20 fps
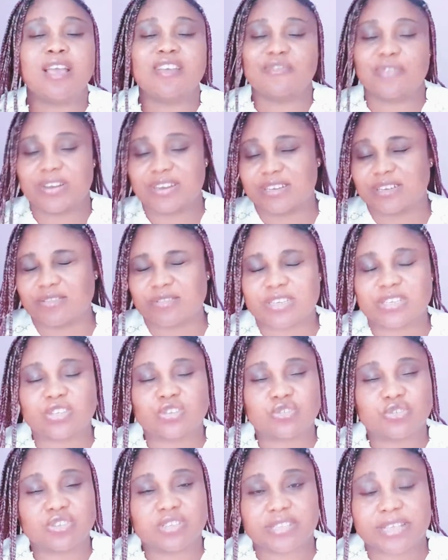Fenugreek
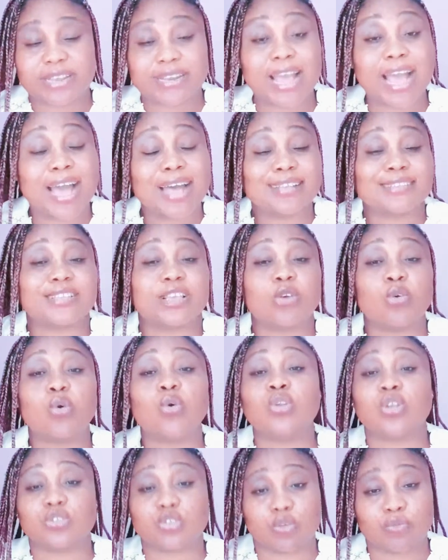seed has a
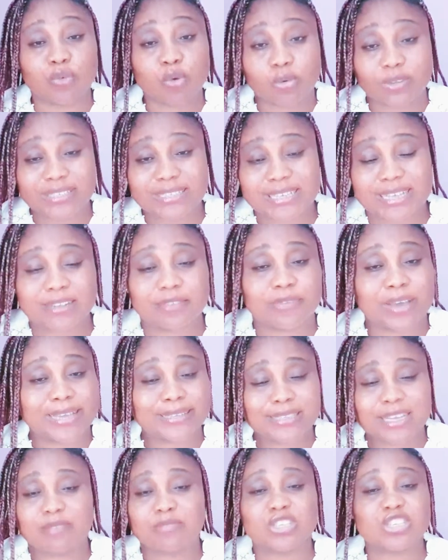whole lot of content,
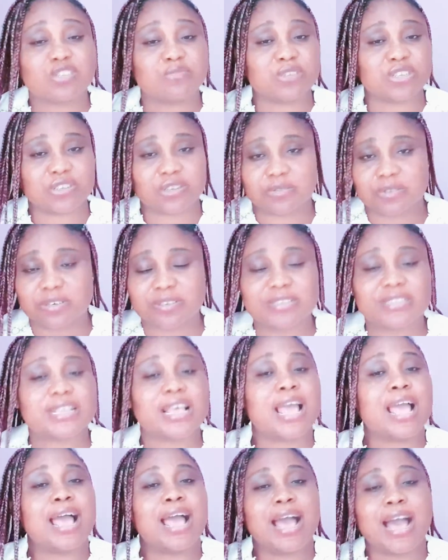vitamins, minerals,
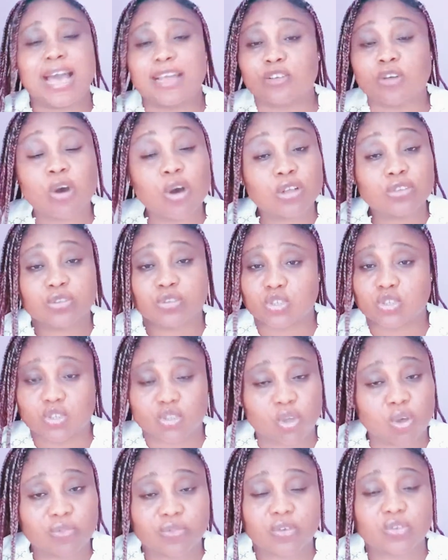and all those
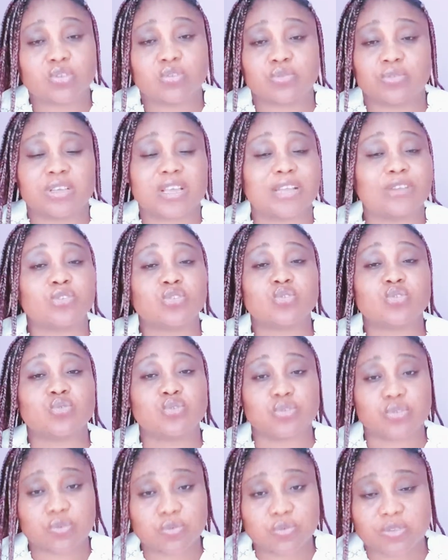stuff. Also, you can also
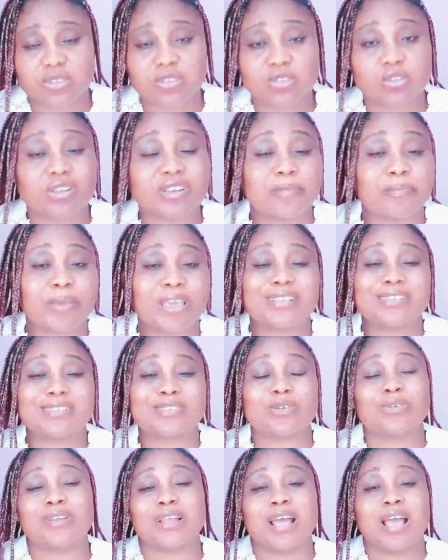use. It all
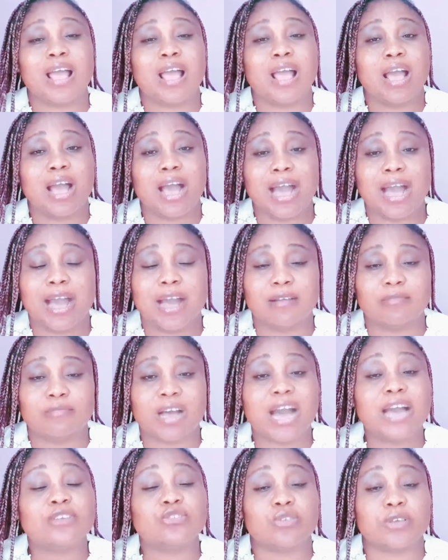depends on
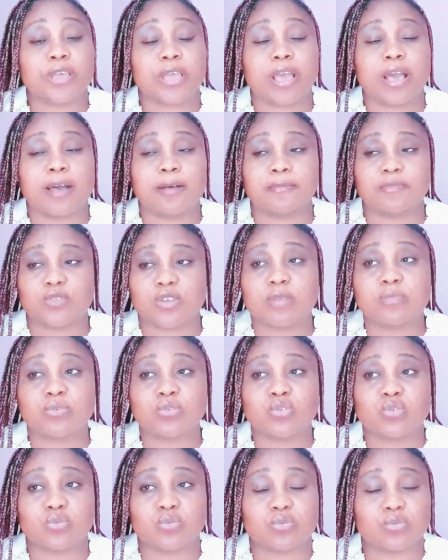how you're
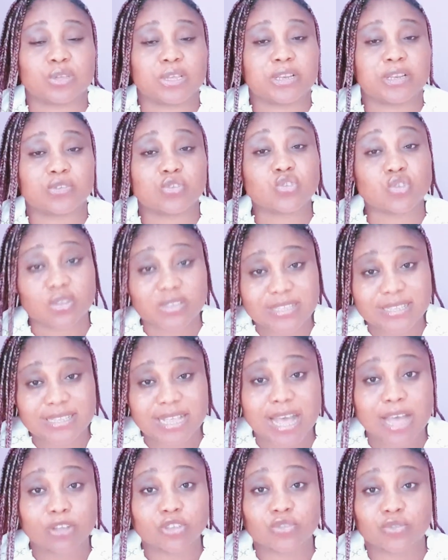able to source
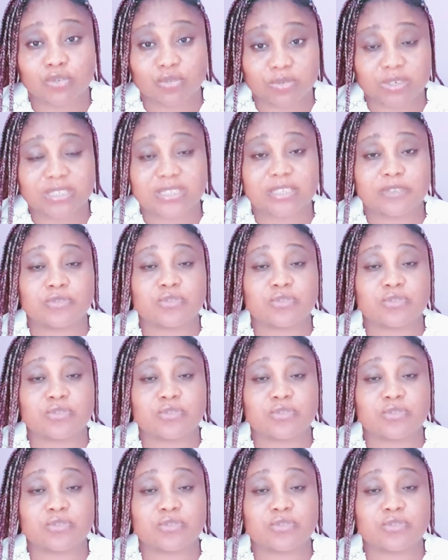out for it.